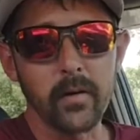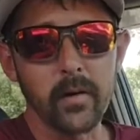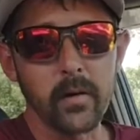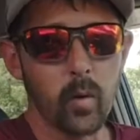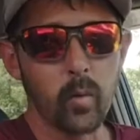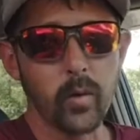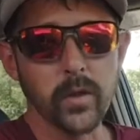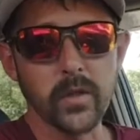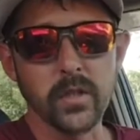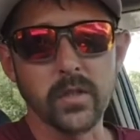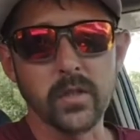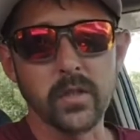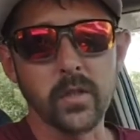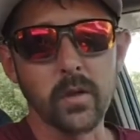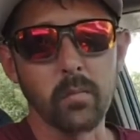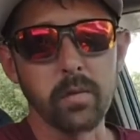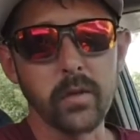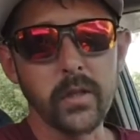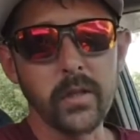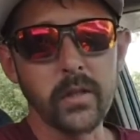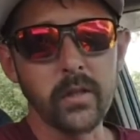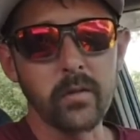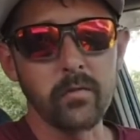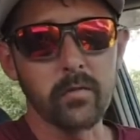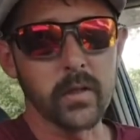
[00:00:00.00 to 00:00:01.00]
Which is
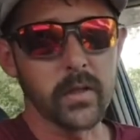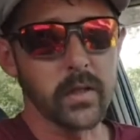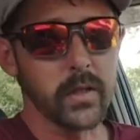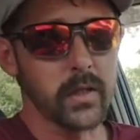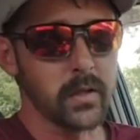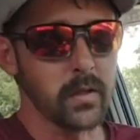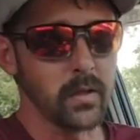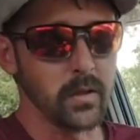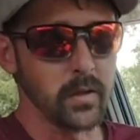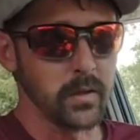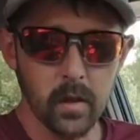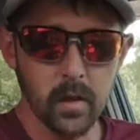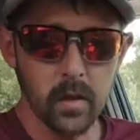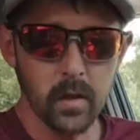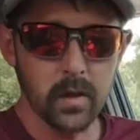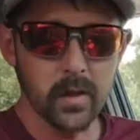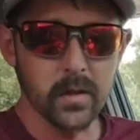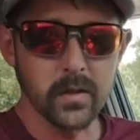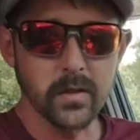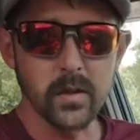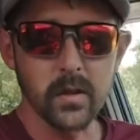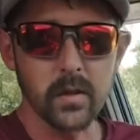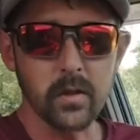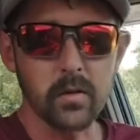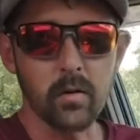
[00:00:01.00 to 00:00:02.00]
completely ridiculous,
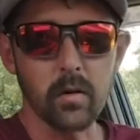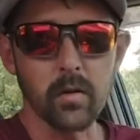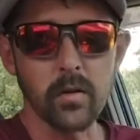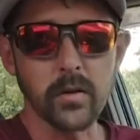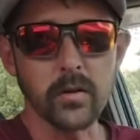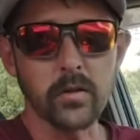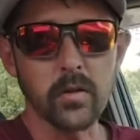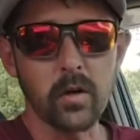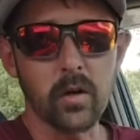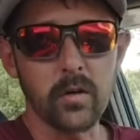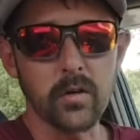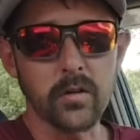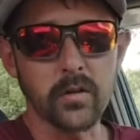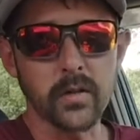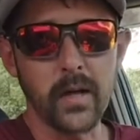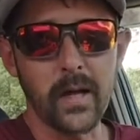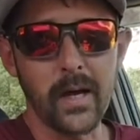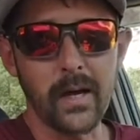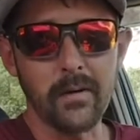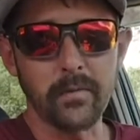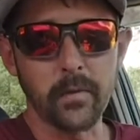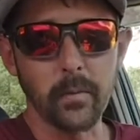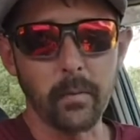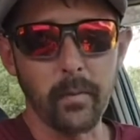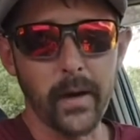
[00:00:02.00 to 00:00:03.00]
because you're only charging
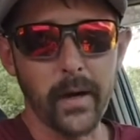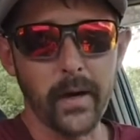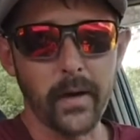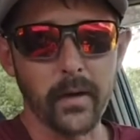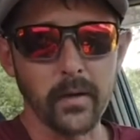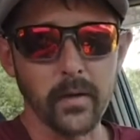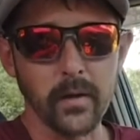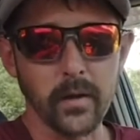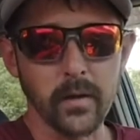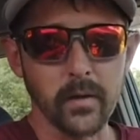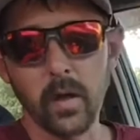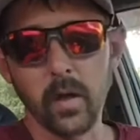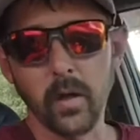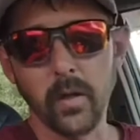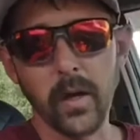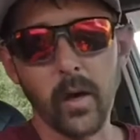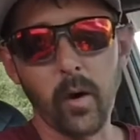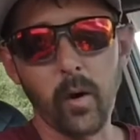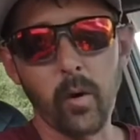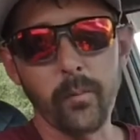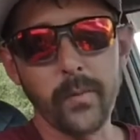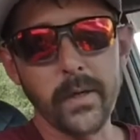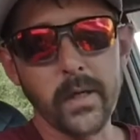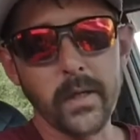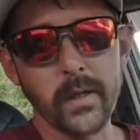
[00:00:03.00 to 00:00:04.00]
half the battery. That
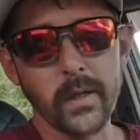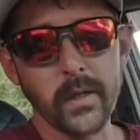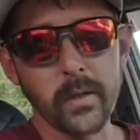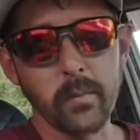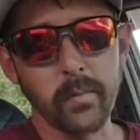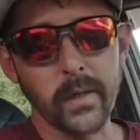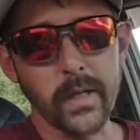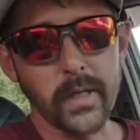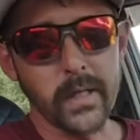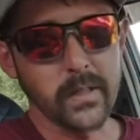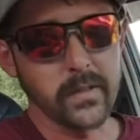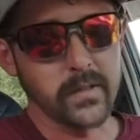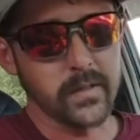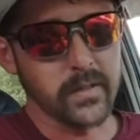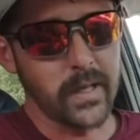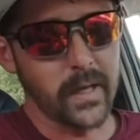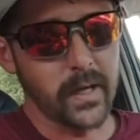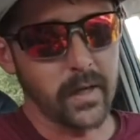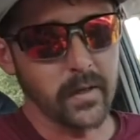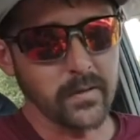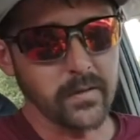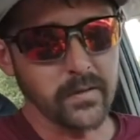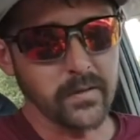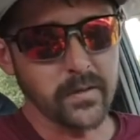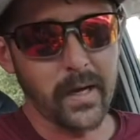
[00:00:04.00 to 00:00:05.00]
will be the biggest
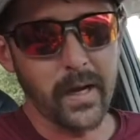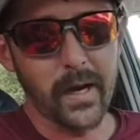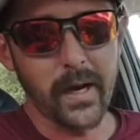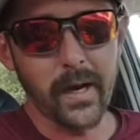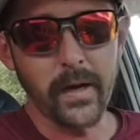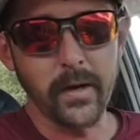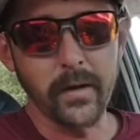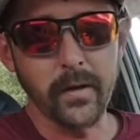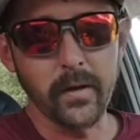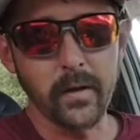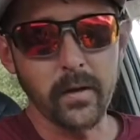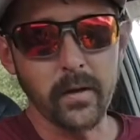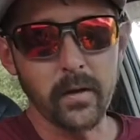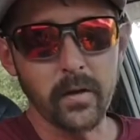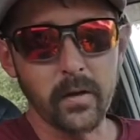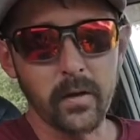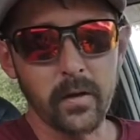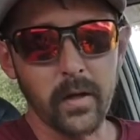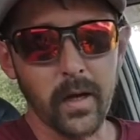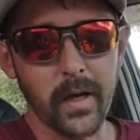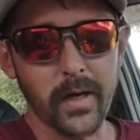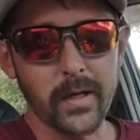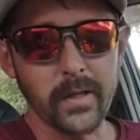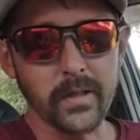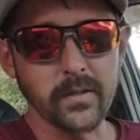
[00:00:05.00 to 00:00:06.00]
downside
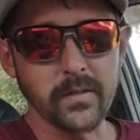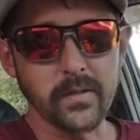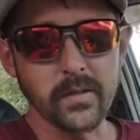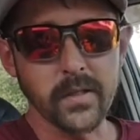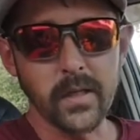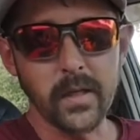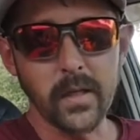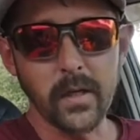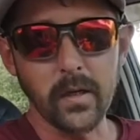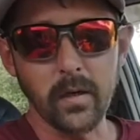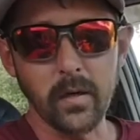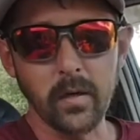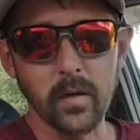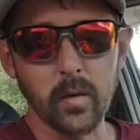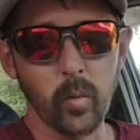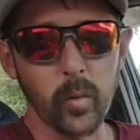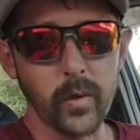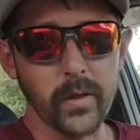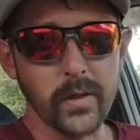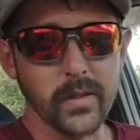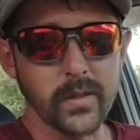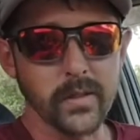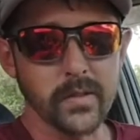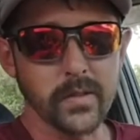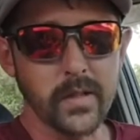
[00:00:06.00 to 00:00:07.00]
I can see
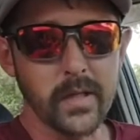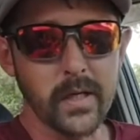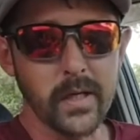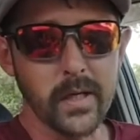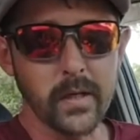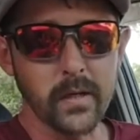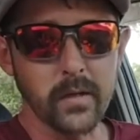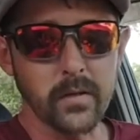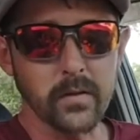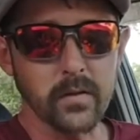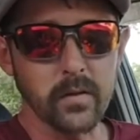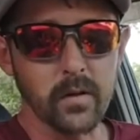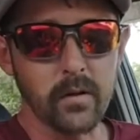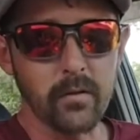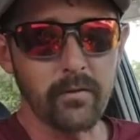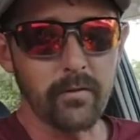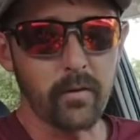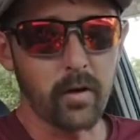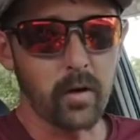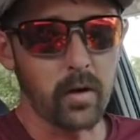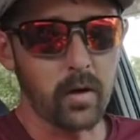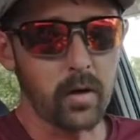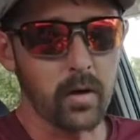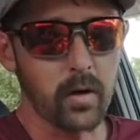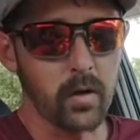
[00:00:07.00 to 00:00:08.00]
with this kit so
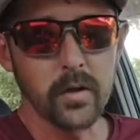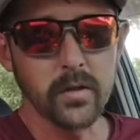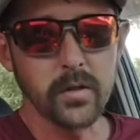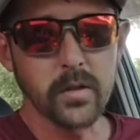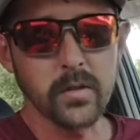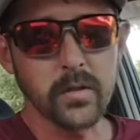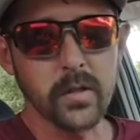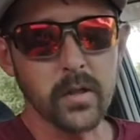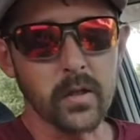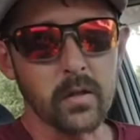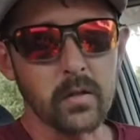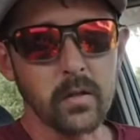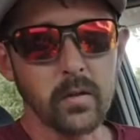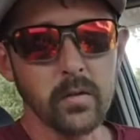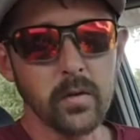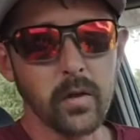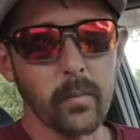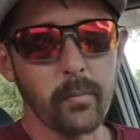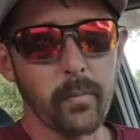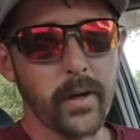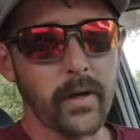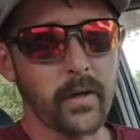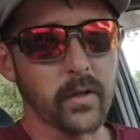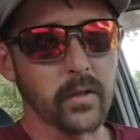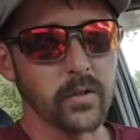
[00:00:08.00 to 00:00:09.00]
far. Just include a
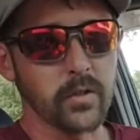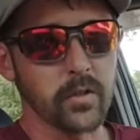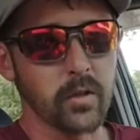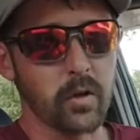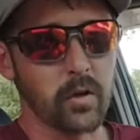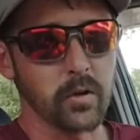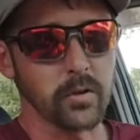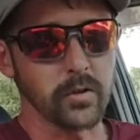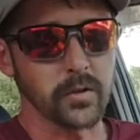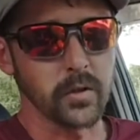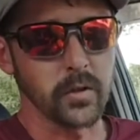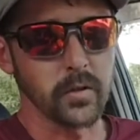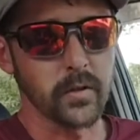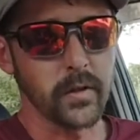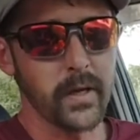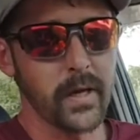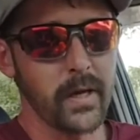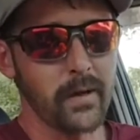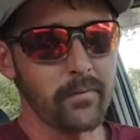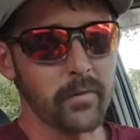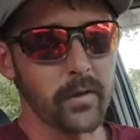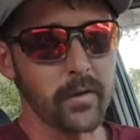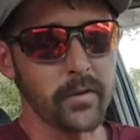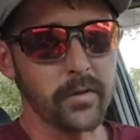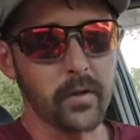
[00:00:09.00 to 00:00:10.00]
better charger. They
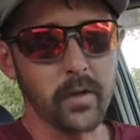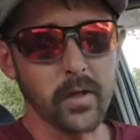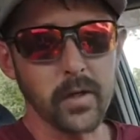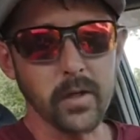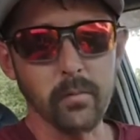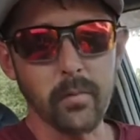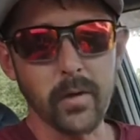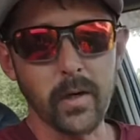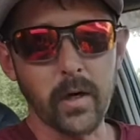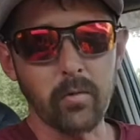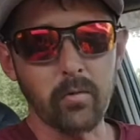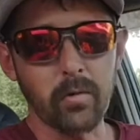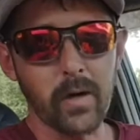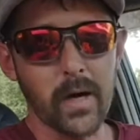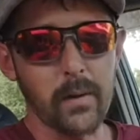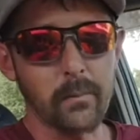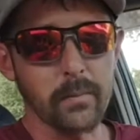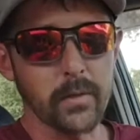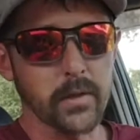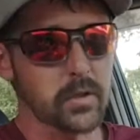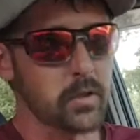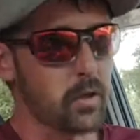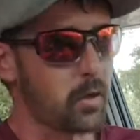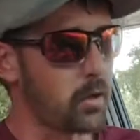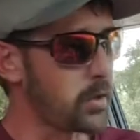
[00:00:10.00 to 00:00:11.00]
have the 30-minute
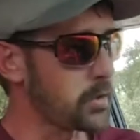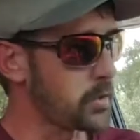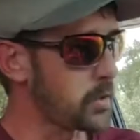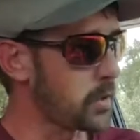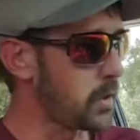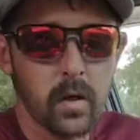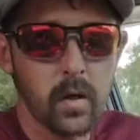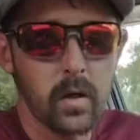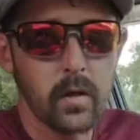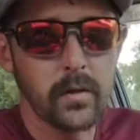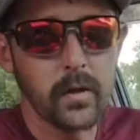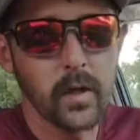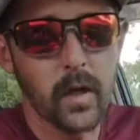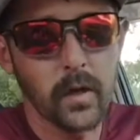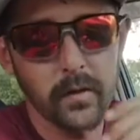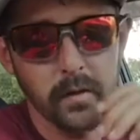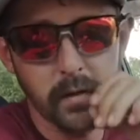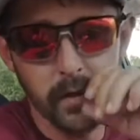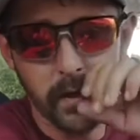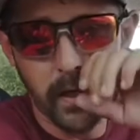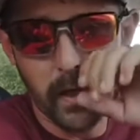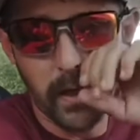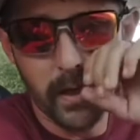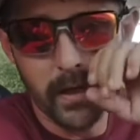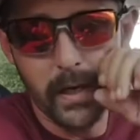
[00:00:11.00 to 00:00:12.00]
rapid charger. The other
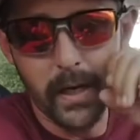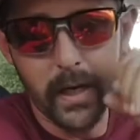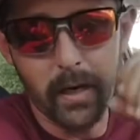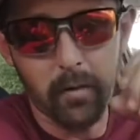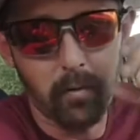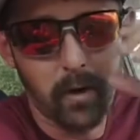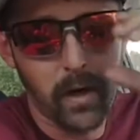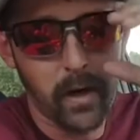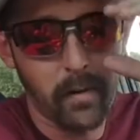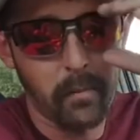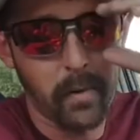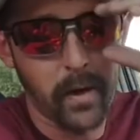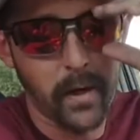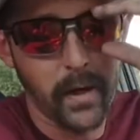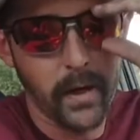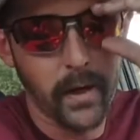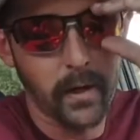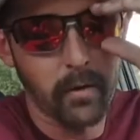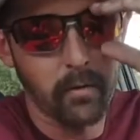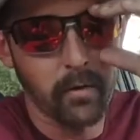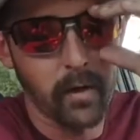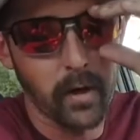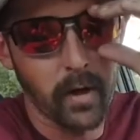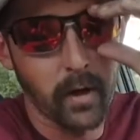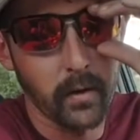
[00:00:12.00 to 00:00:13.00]
thing I can't wrap my head
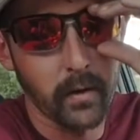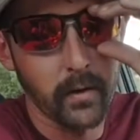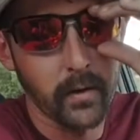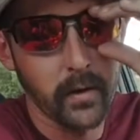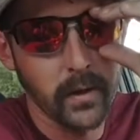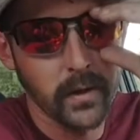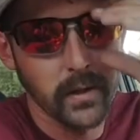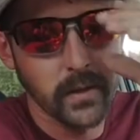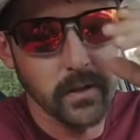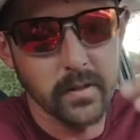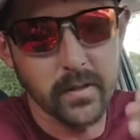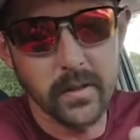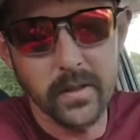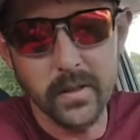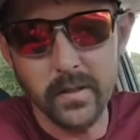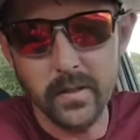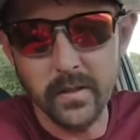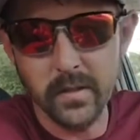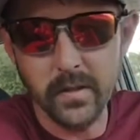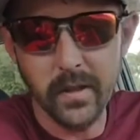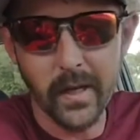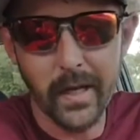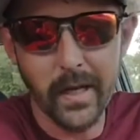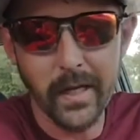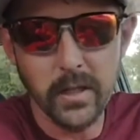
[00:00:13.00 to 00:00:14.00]
around is this
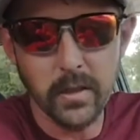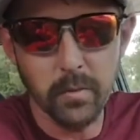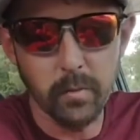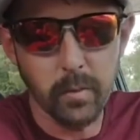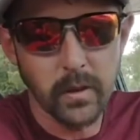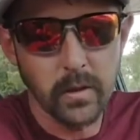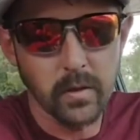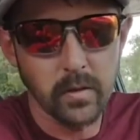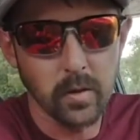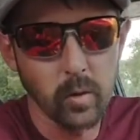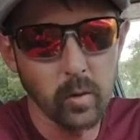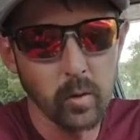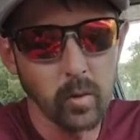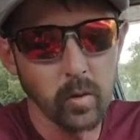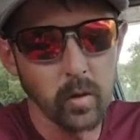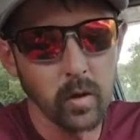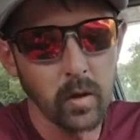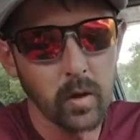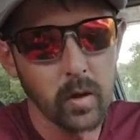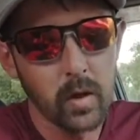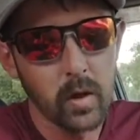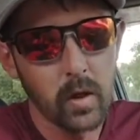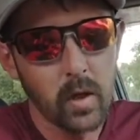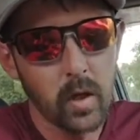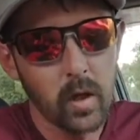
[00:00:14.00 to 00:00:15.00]
is an HP tool.
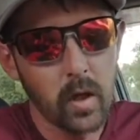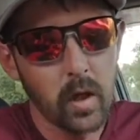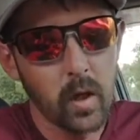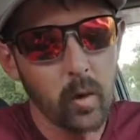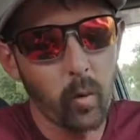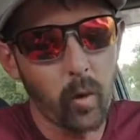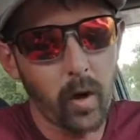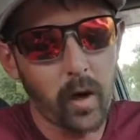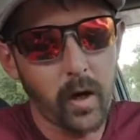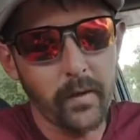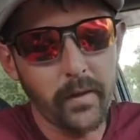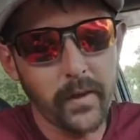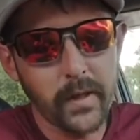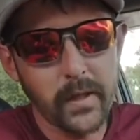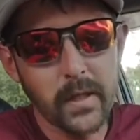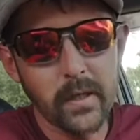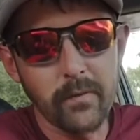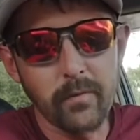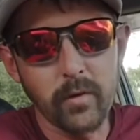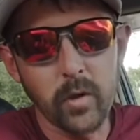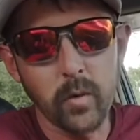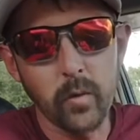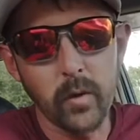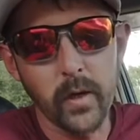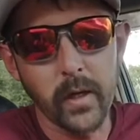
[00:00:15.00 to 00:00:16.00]
Why are they
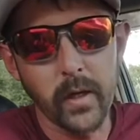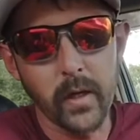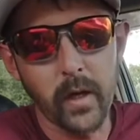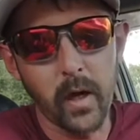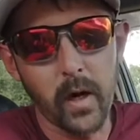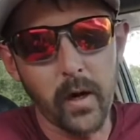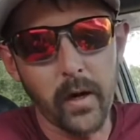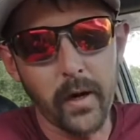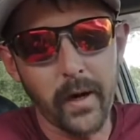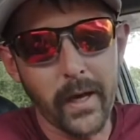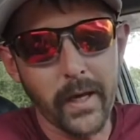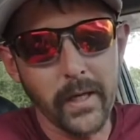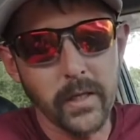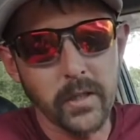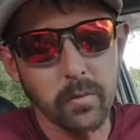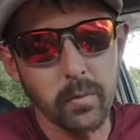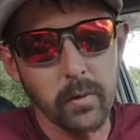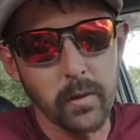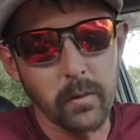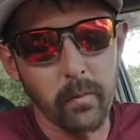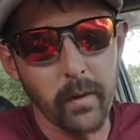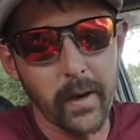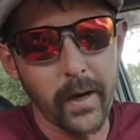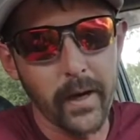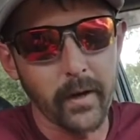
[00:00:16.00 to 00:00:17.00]
giving you a
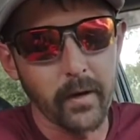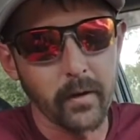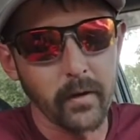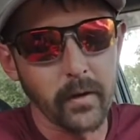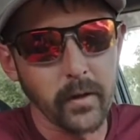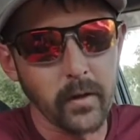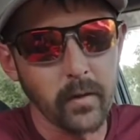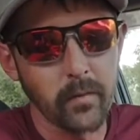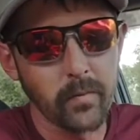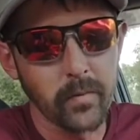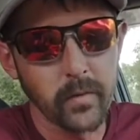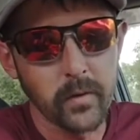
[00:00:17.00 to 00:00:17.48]
non-HP battery?